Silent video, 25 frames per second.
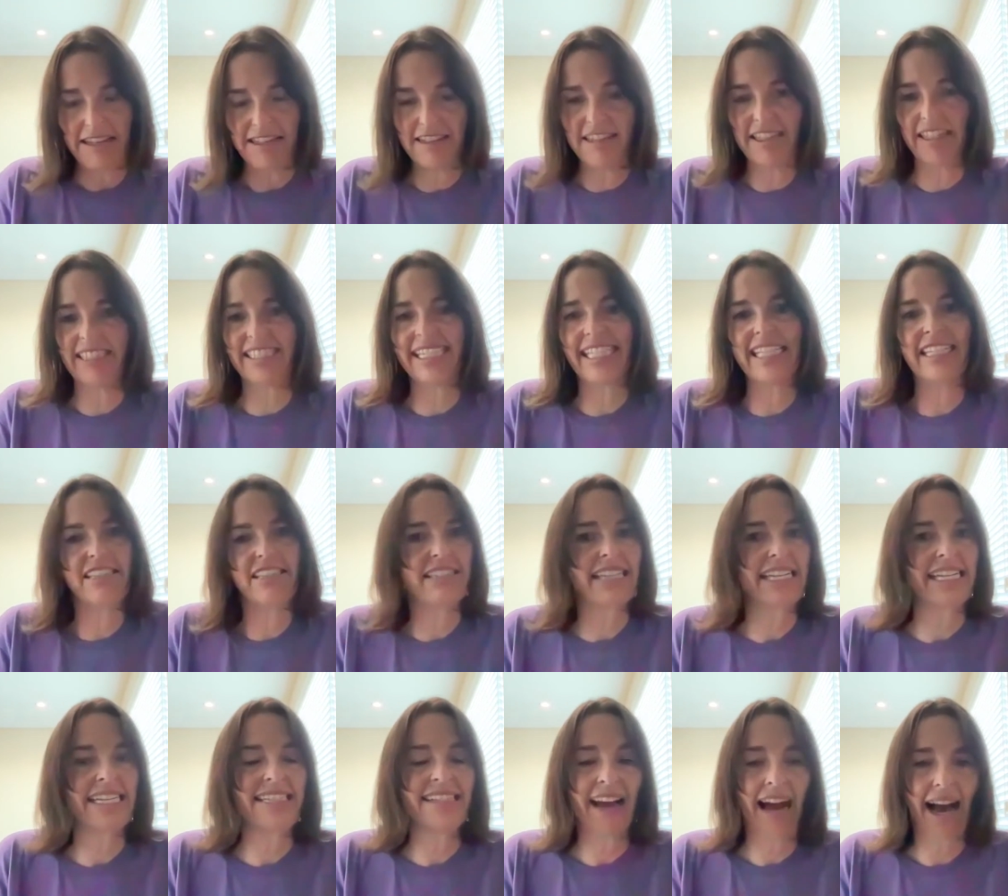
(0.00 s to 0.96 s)
Does he just
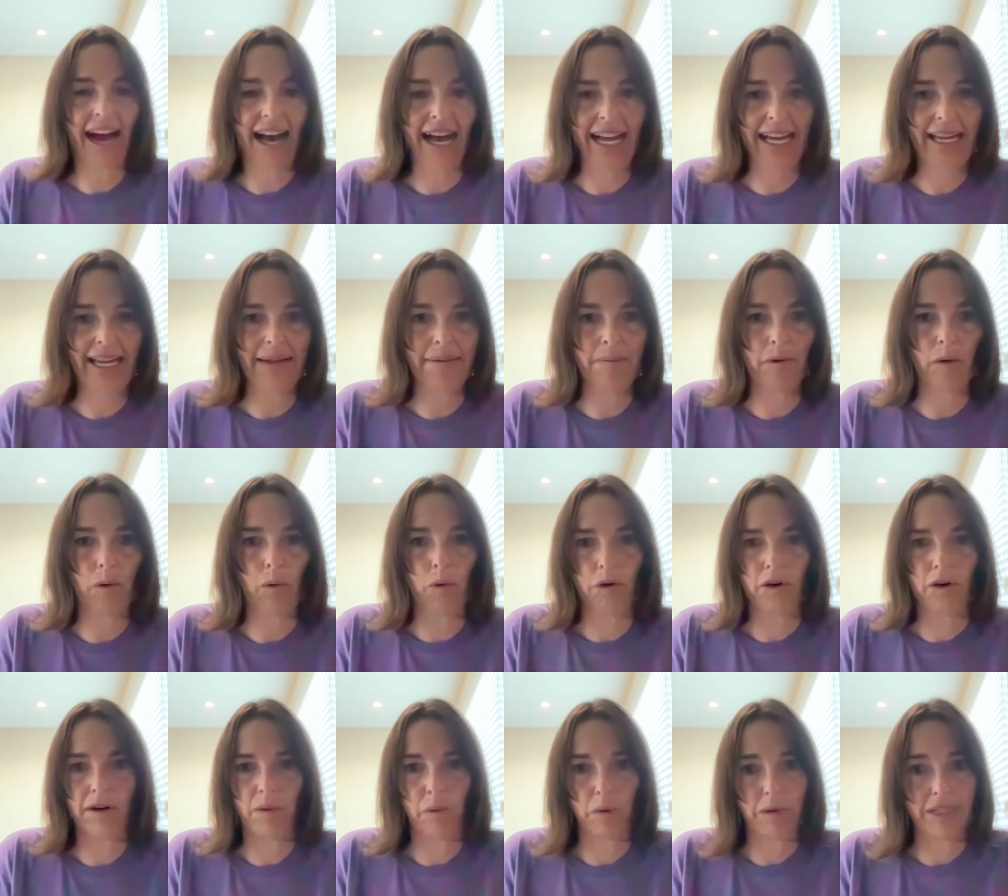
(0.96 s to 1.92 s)
need time,
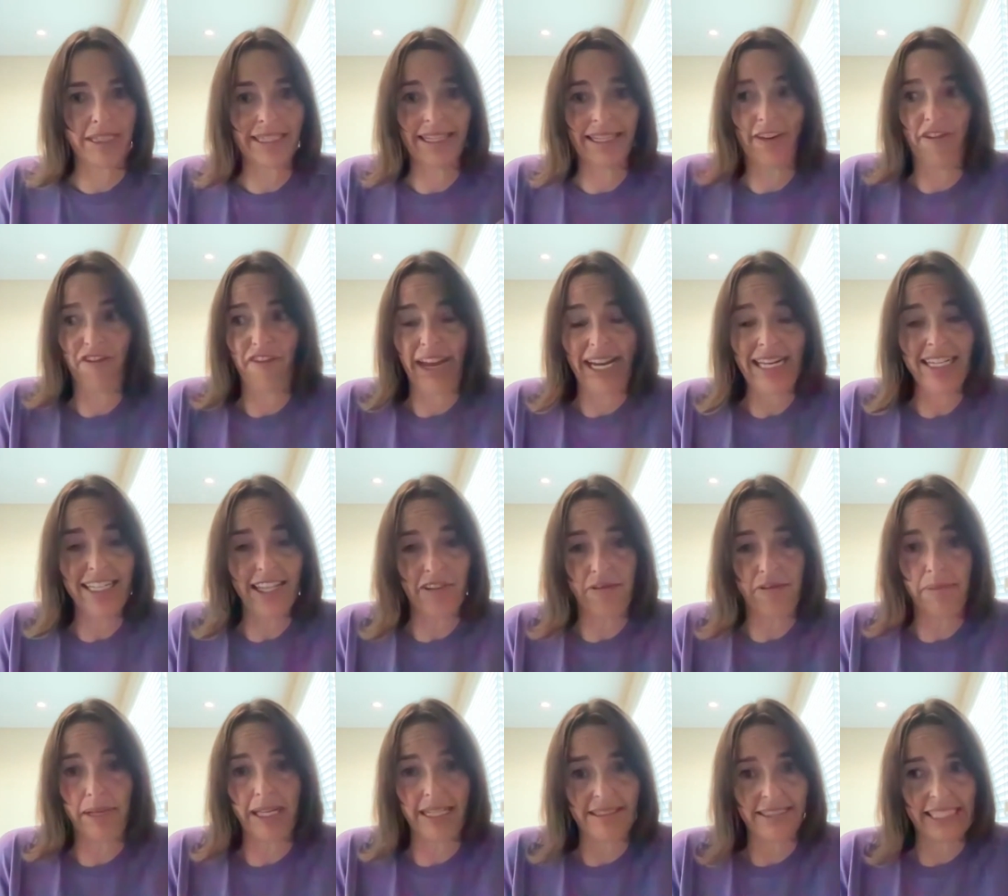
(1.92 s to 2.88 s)
or or is it effective
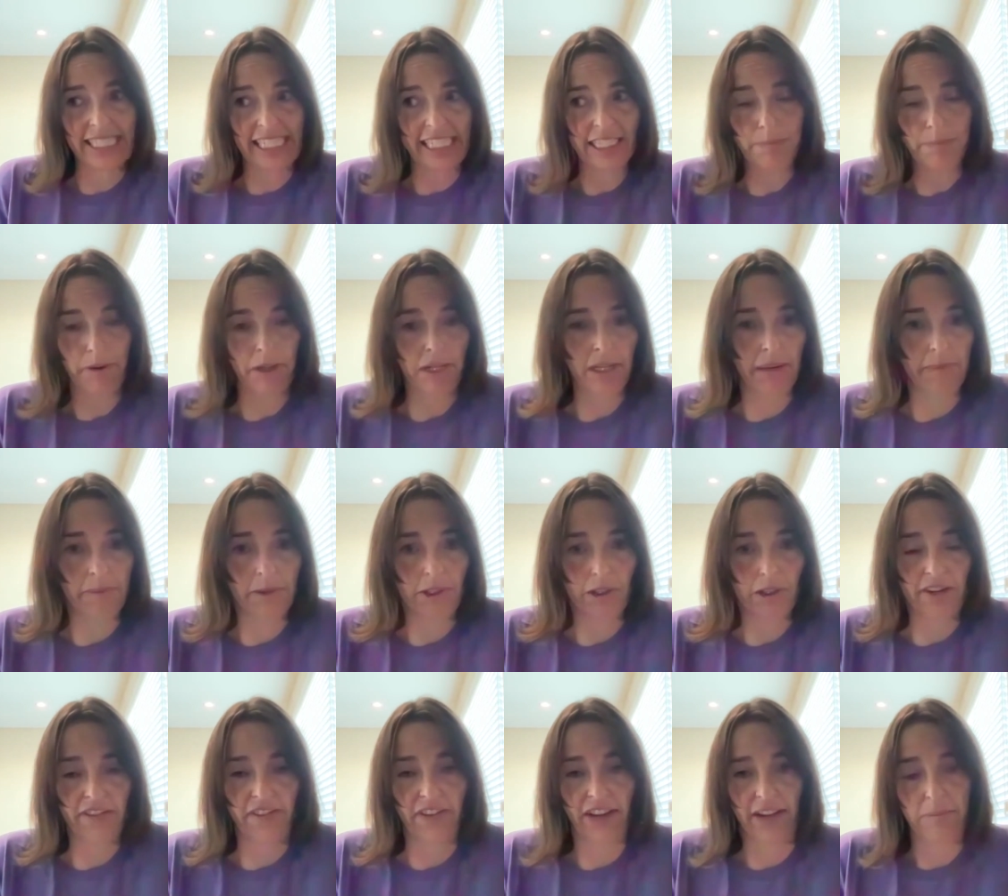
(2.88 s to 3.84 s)
because he is putting up
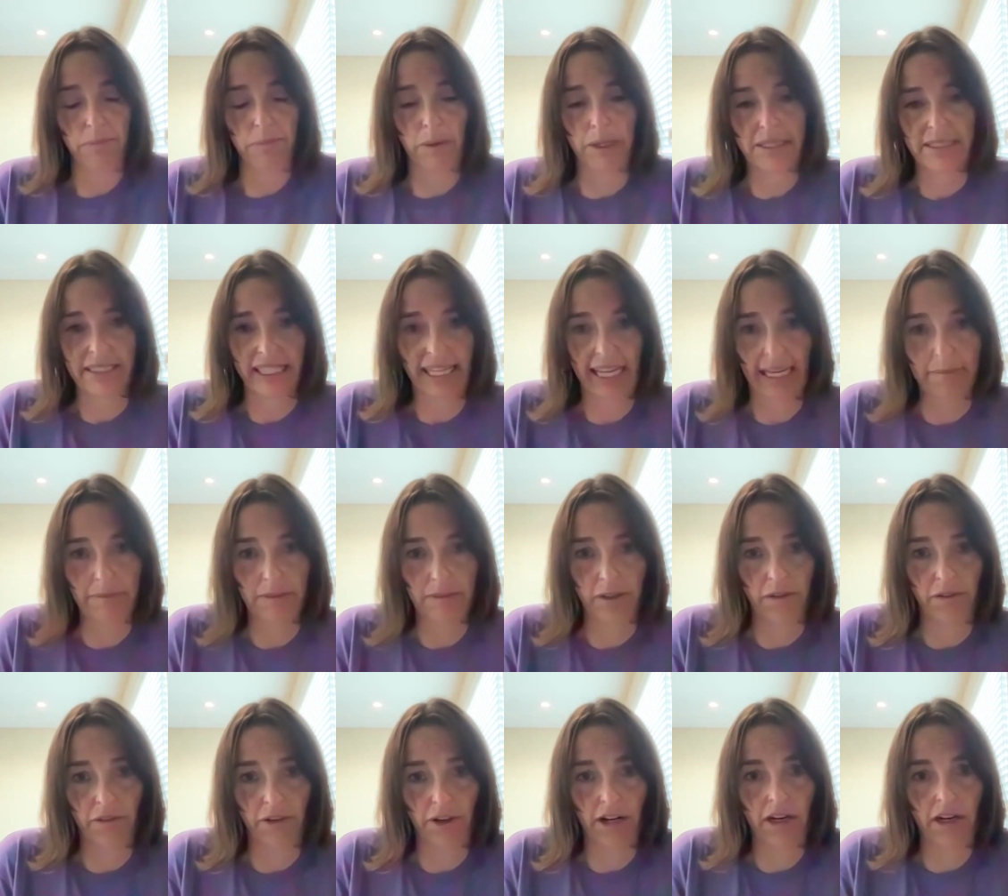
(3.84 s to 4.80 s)
thirty five points a game
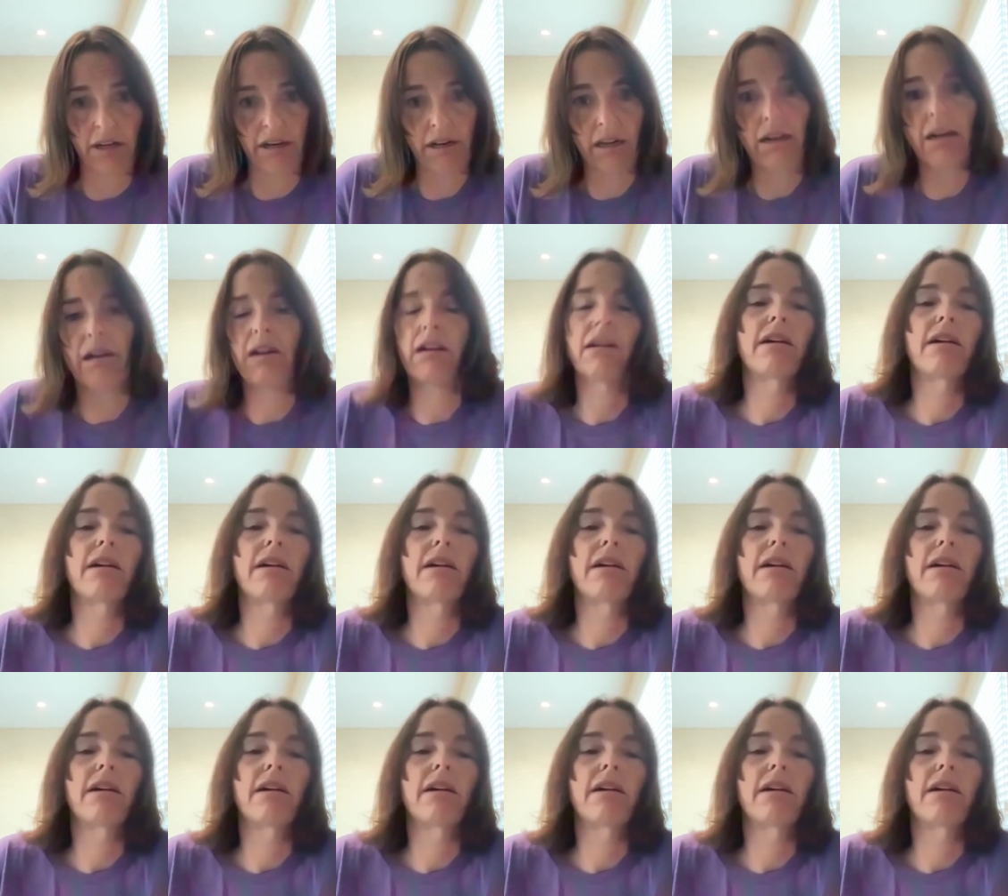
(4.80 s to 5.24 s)
so far?